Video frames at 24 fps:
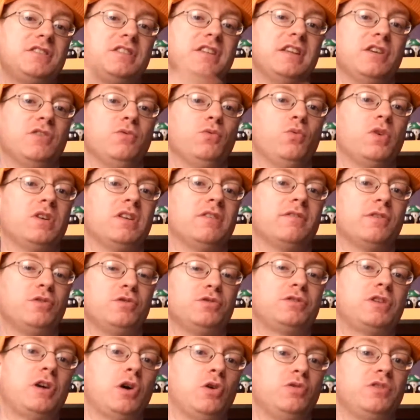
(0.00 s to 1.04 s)
to get one of
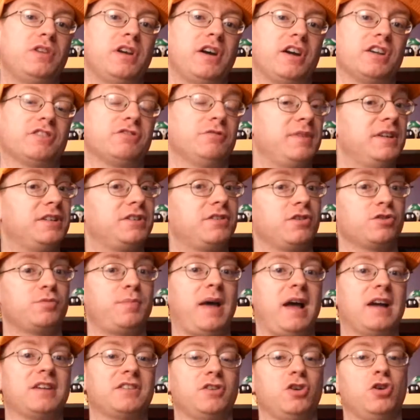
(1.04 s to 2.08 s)
those code cards from each of those
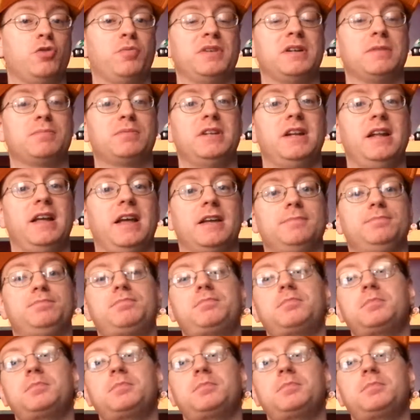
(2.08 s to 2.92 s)
packs I opened up today.